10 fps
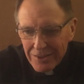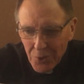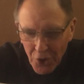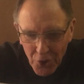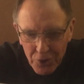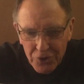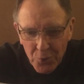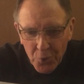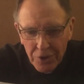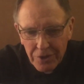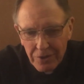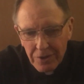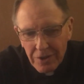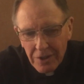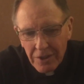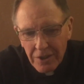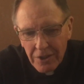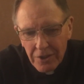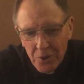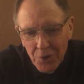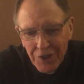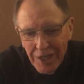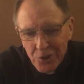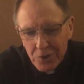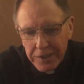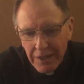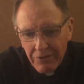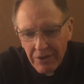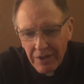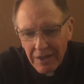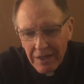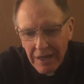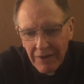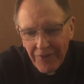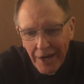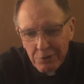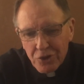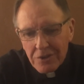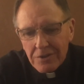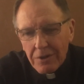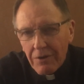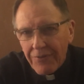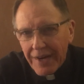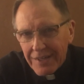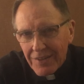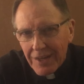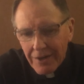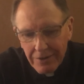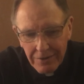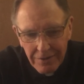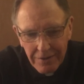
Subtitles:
to alert the worker to a dangerous level of hydrogen sulfide in the air.